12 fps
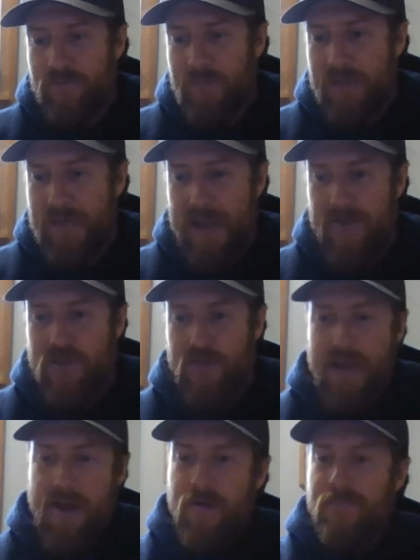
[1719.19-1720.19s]
But yeah, so
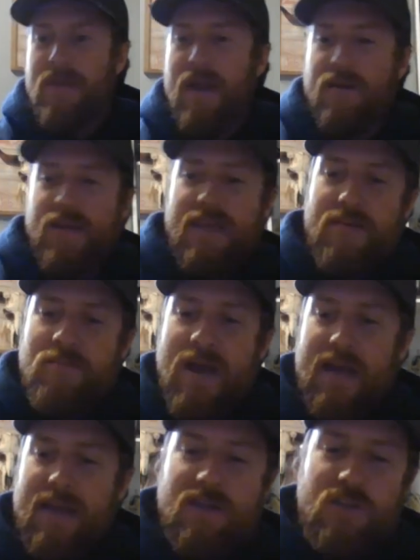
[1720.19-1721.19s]
now I'm kind of getting
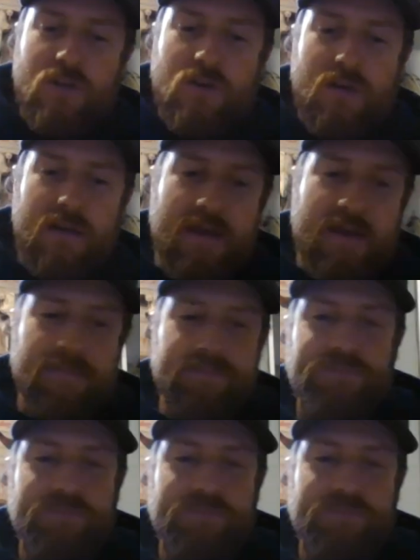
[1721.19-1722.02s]
back into it, and